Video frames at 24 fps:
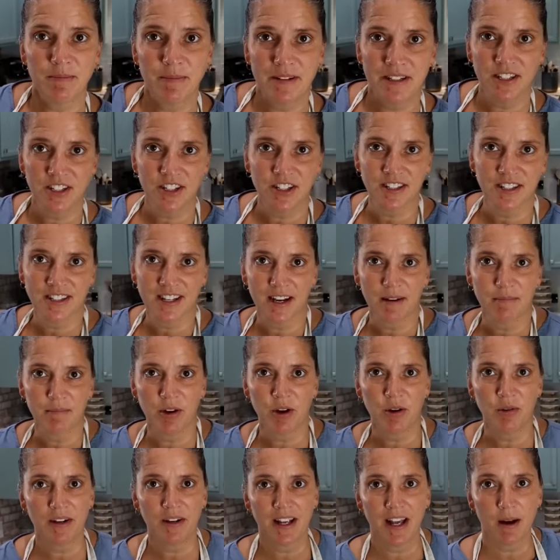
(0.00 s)
so I washed my dishes,
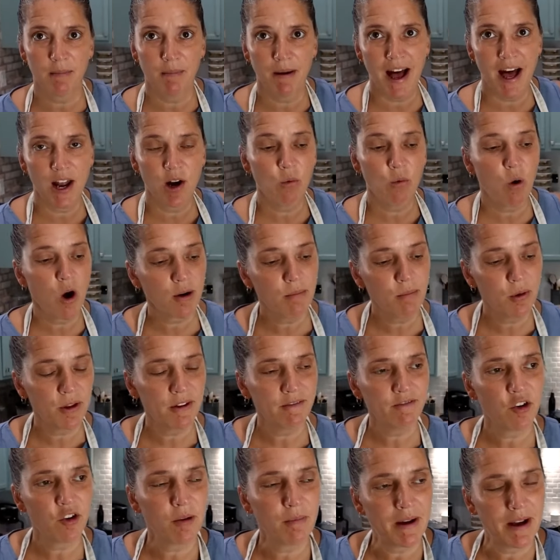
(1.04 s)
got them going, got a pot of
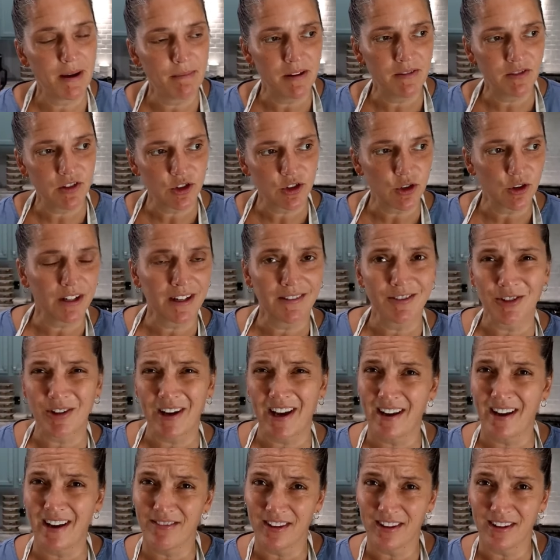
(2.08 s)
water boiling for my beef
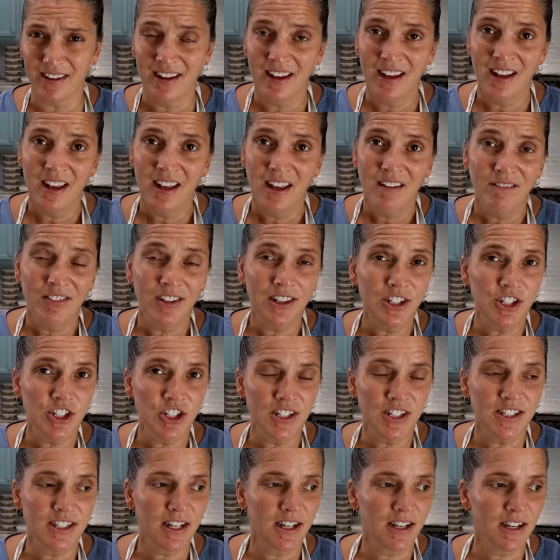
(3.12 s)
stroganoff. So I have the
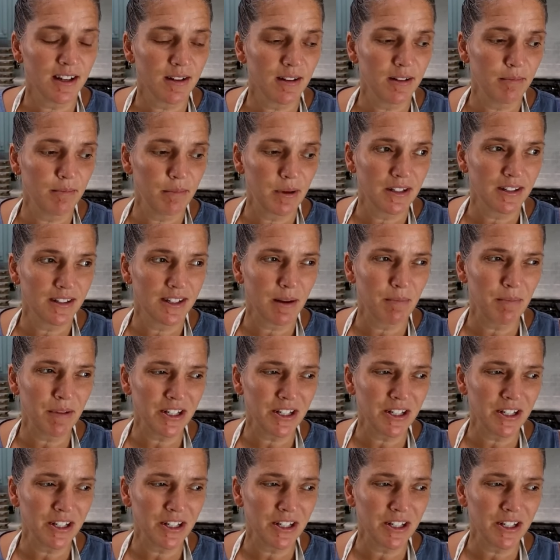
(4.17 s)
Philly cheesesteak